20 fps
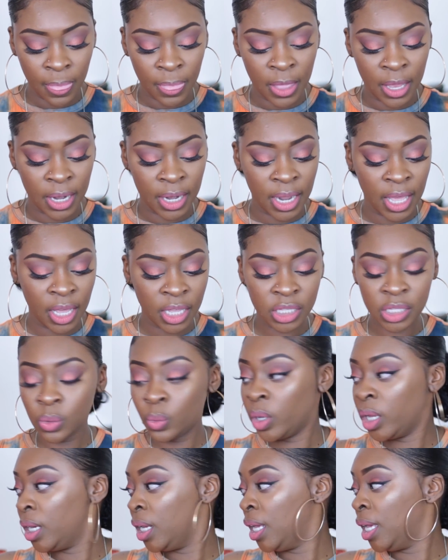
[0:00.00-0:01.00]
The next
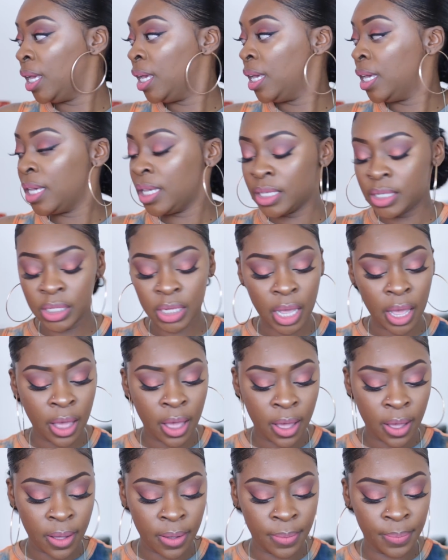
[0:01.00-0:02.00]
one is...
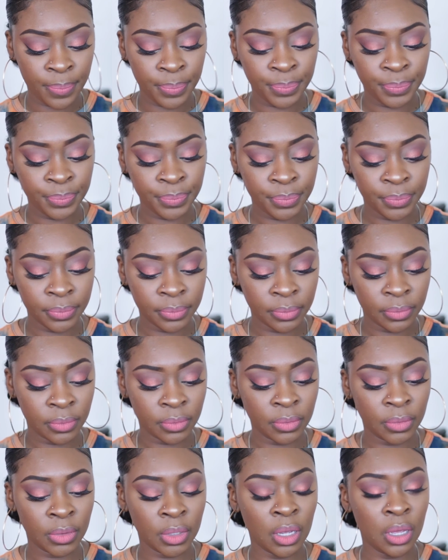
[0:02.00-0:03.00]
um.
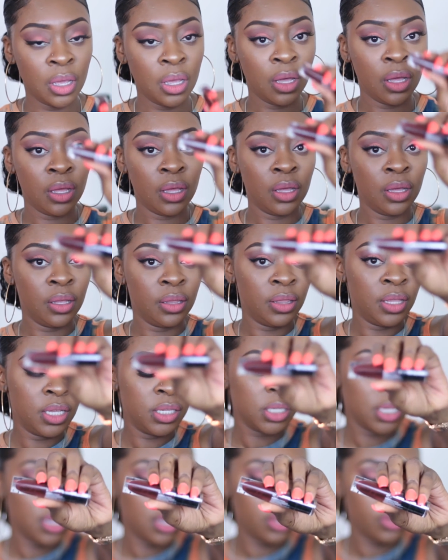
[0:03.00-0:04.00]

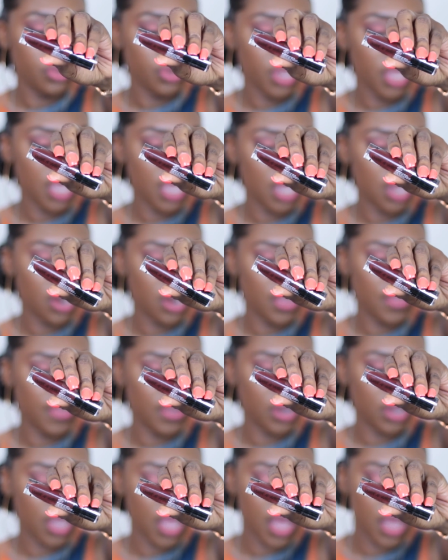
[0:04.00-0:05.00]
This color here, and
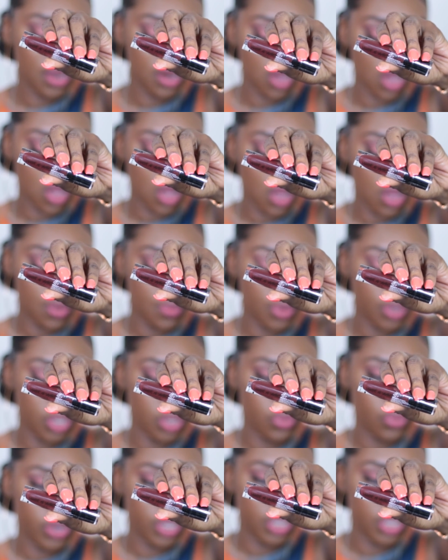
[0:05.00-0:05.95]
they're kind of all, you